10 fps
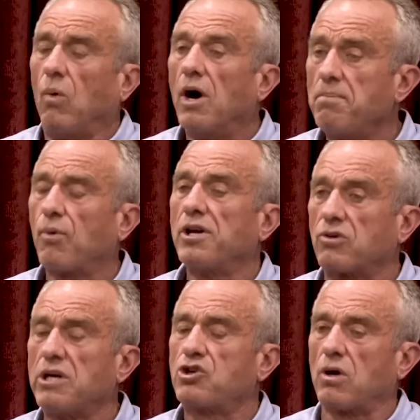
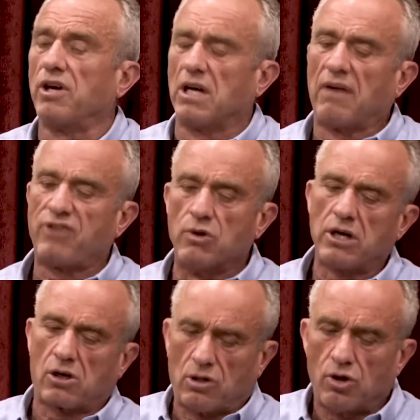1.3 trillion. If you
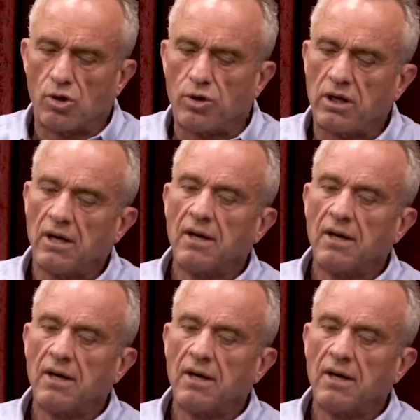include...